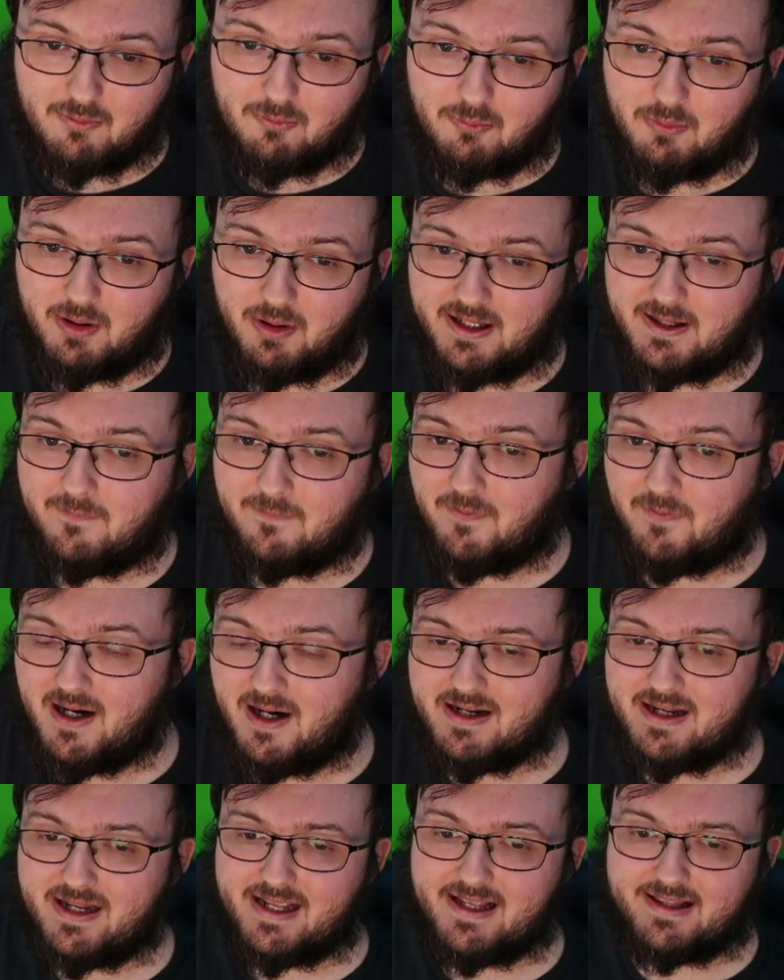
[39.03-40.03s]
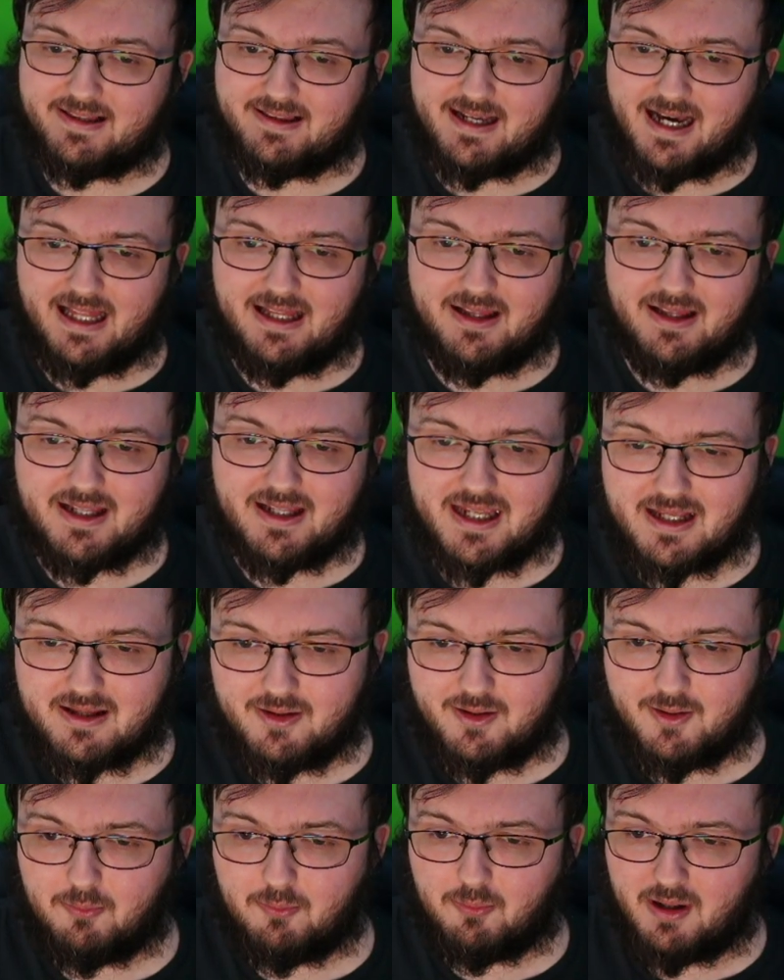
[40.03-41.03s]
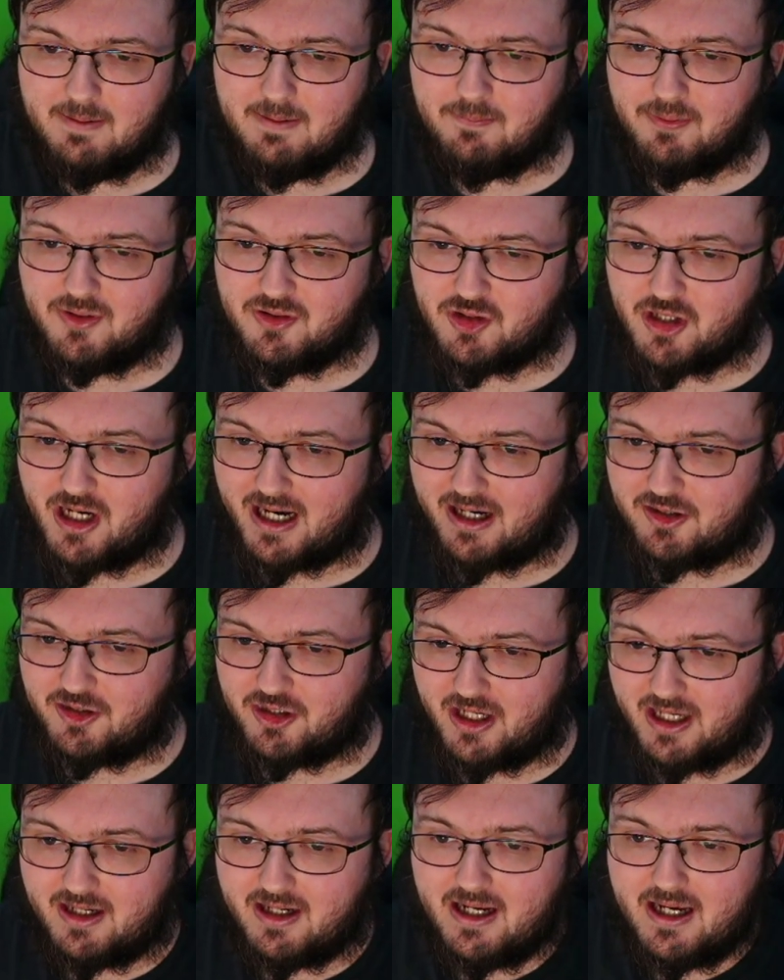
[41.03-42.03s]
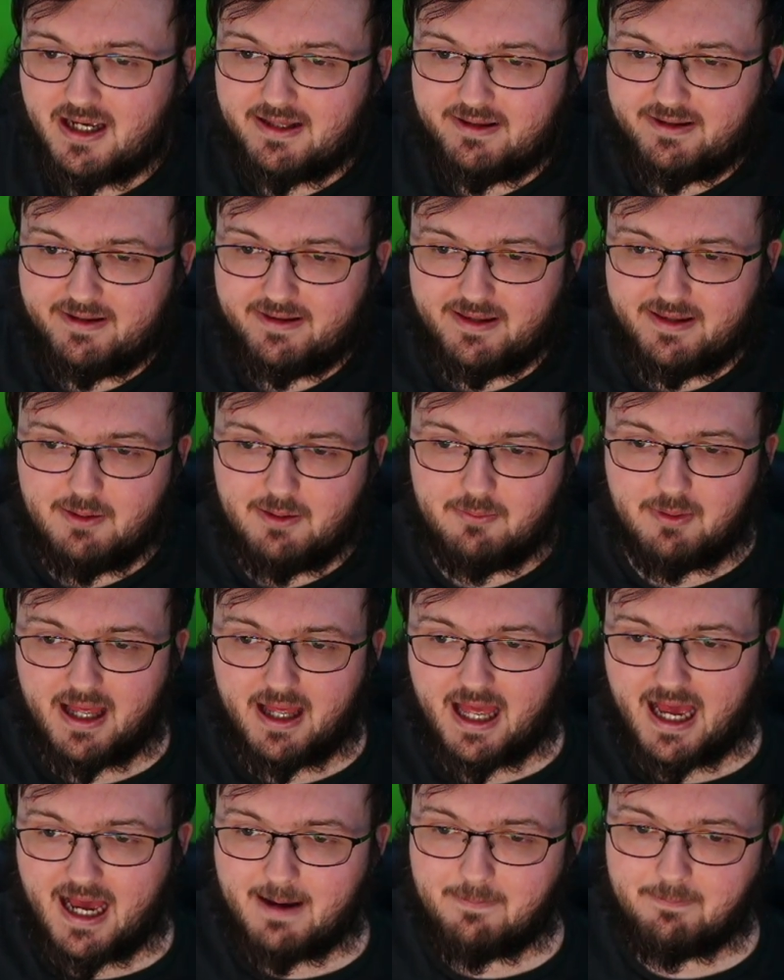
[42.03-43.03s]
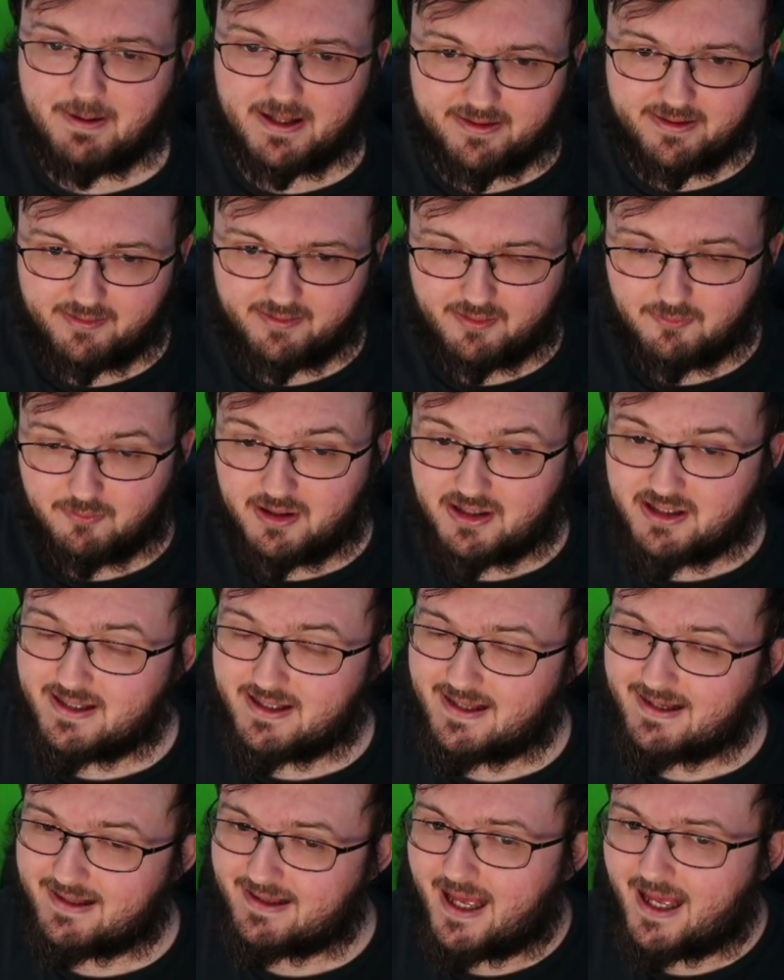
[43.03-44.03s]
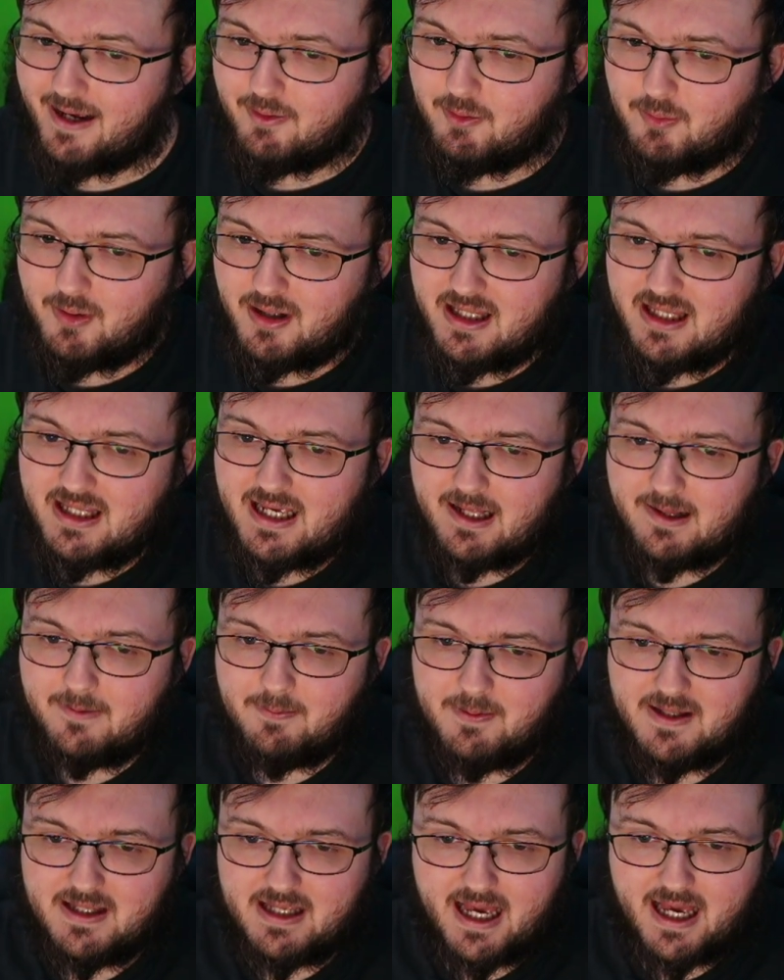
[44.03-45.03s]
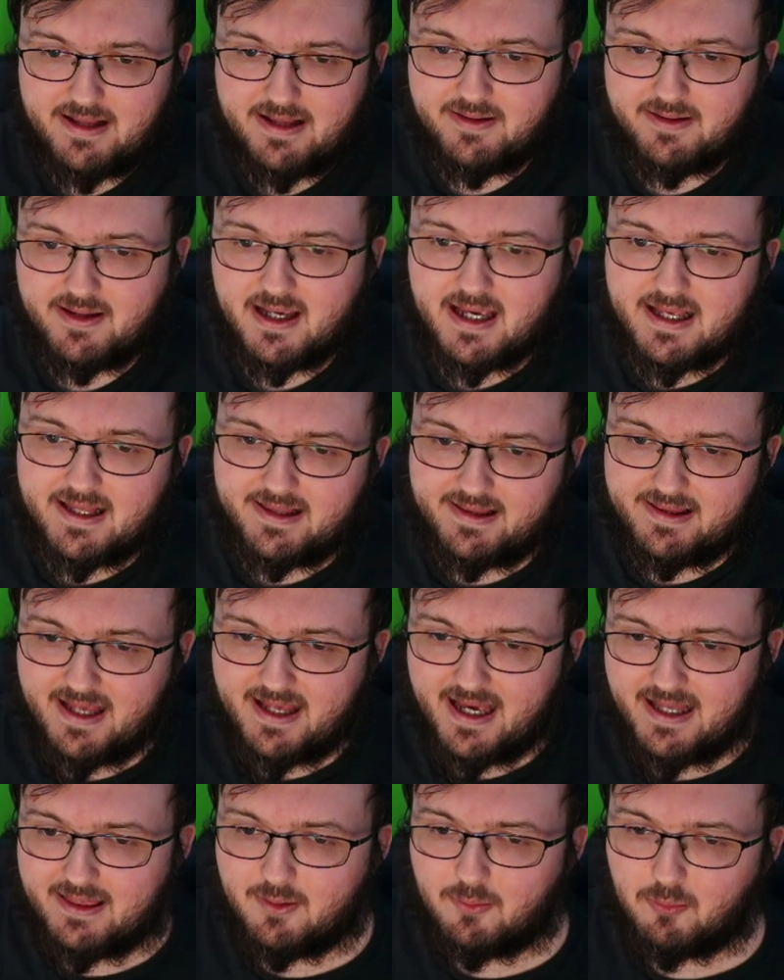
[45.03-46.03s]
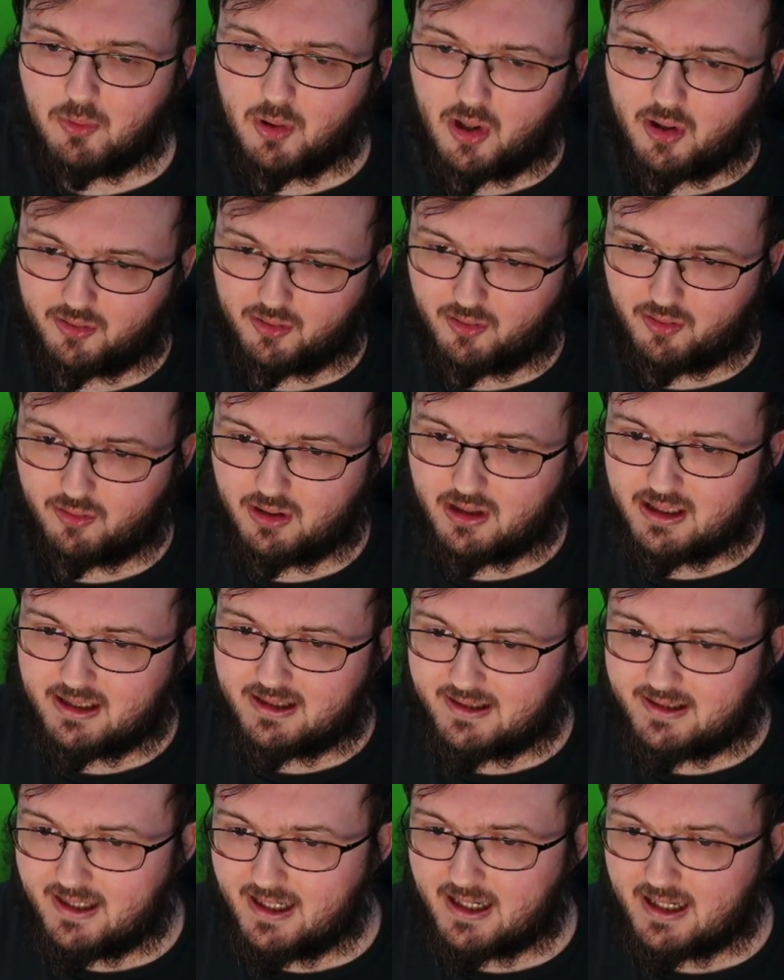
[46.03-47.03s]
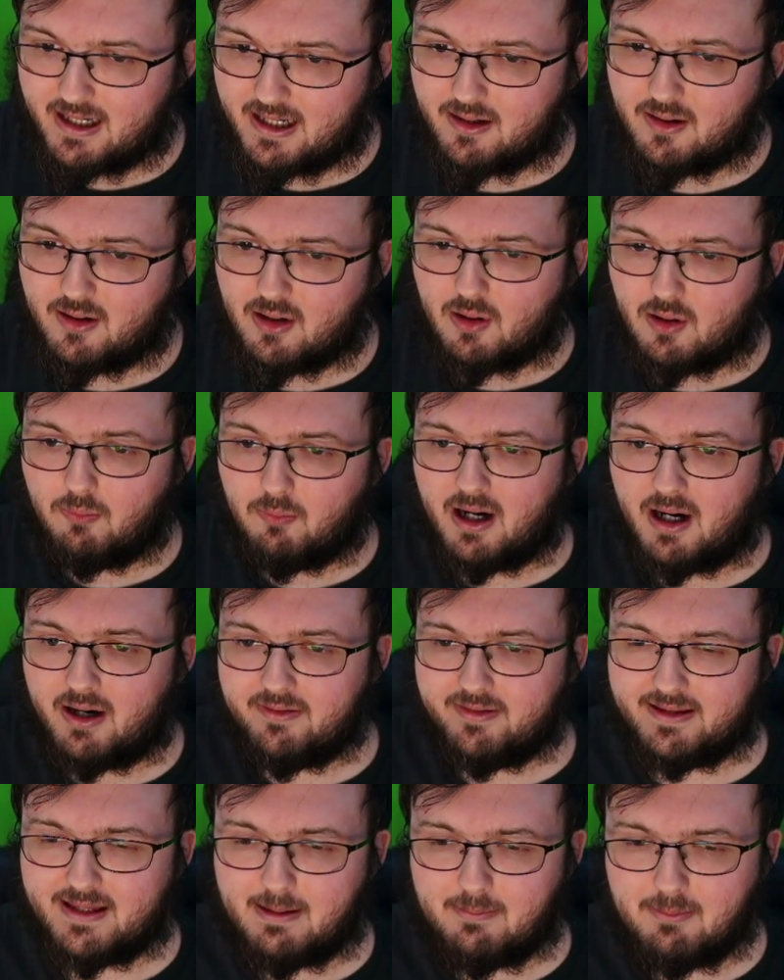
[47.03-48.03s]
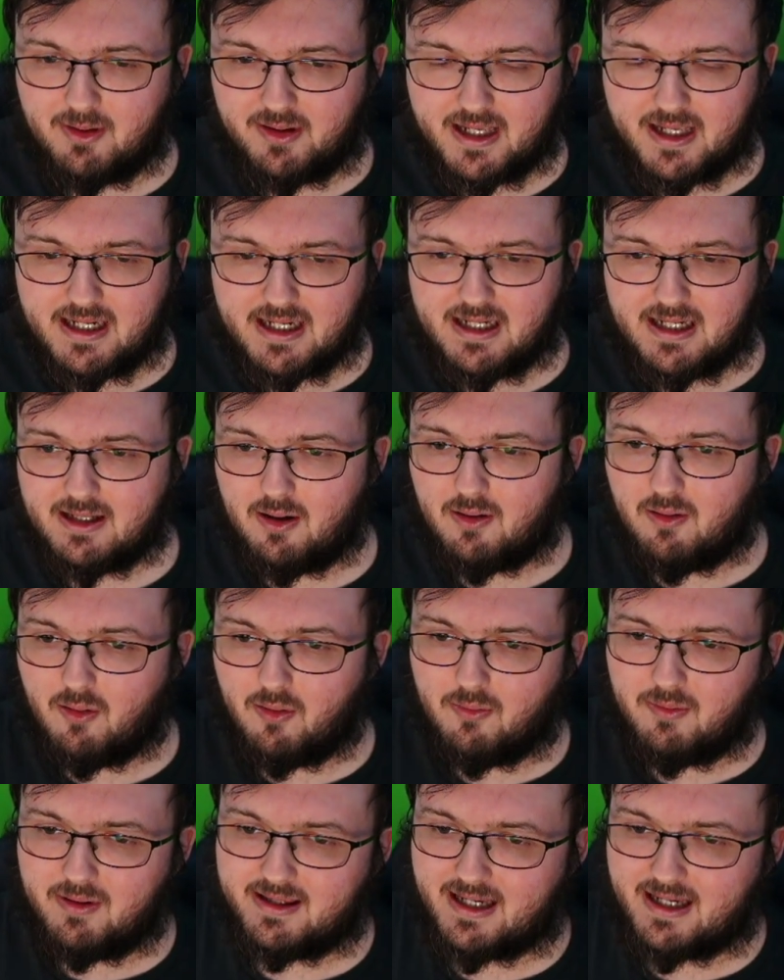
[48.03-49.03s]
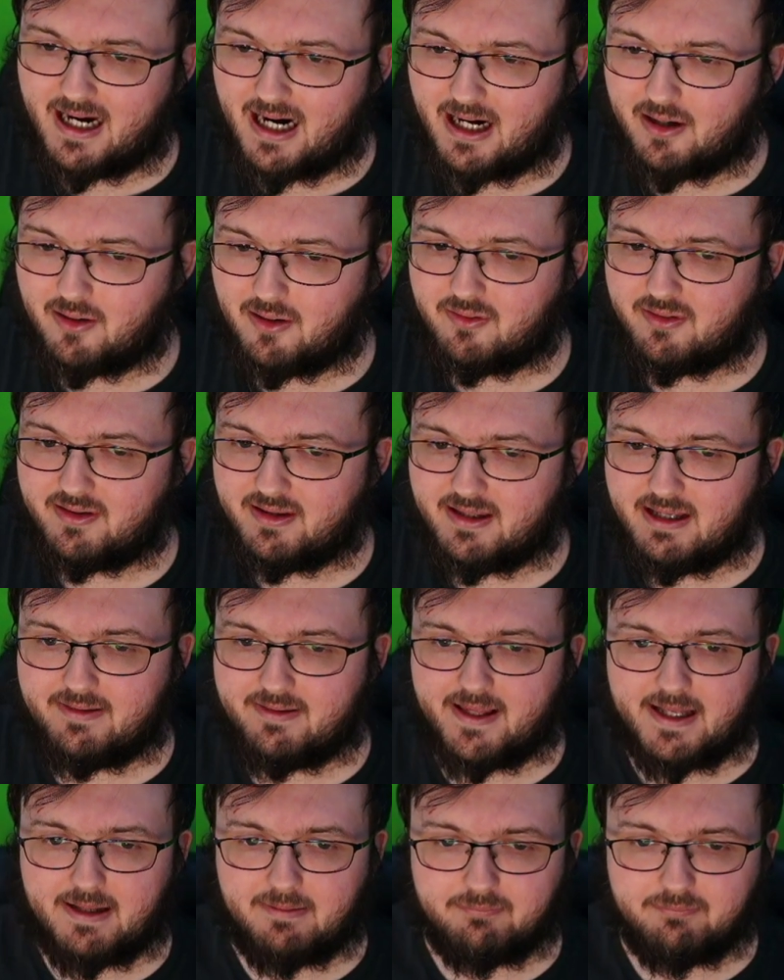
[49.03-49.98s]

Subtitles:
What's fun is dialing into one projection to see what happens, which is exactly what ESPN's Seth Walter did while simulating the whole entire season.